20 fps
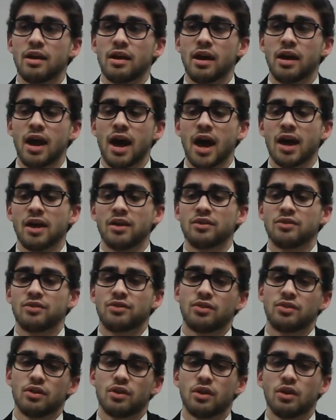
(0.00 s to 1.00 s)

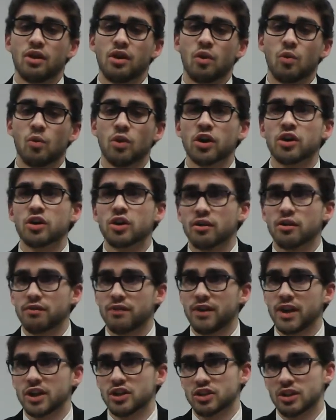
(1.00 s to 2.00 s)
as a worker at
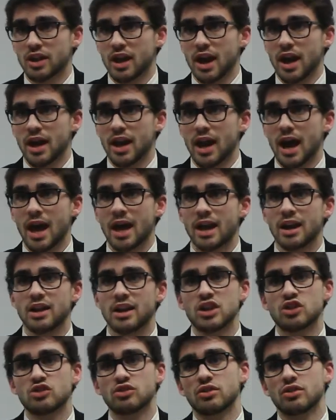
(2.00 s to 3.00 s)
Finish Line, I had
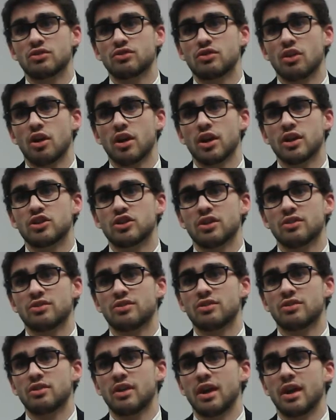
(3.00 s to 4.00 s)
initially started
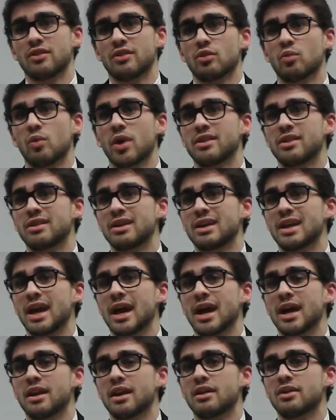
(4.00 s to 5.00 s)
just as a way to
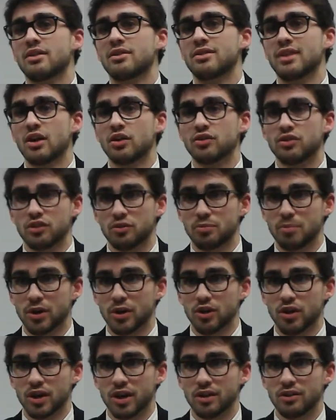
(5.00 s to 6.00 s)
get sales
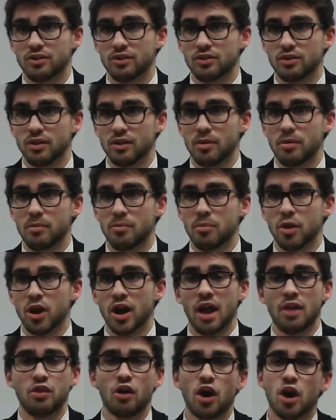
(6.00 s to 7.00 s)
experience,
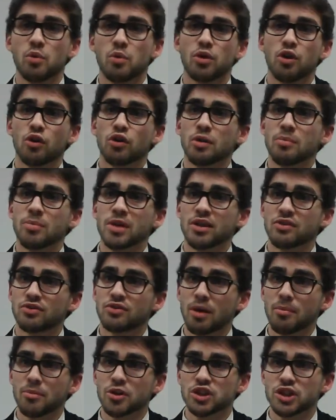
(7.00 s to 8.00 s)
but I thought it would only be a
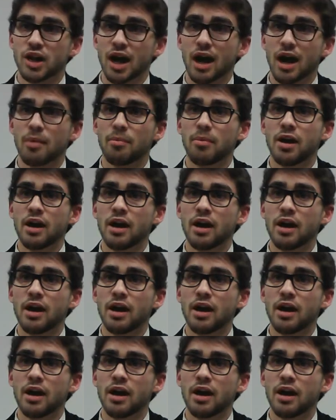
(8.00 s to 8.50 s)
summer job.